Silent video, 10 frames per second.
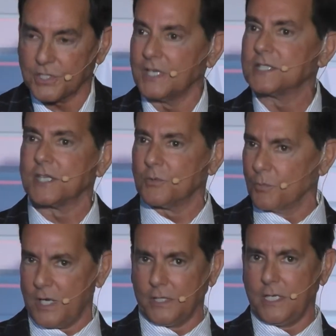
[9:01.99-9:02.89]
And he said,
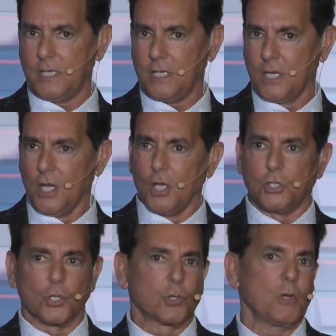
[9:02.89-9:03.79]
really?
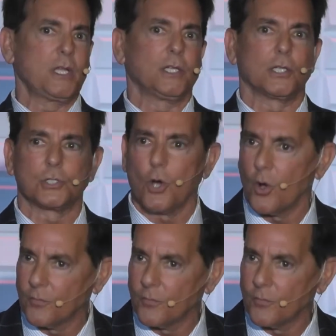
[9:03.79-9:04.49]
You're greeting the dog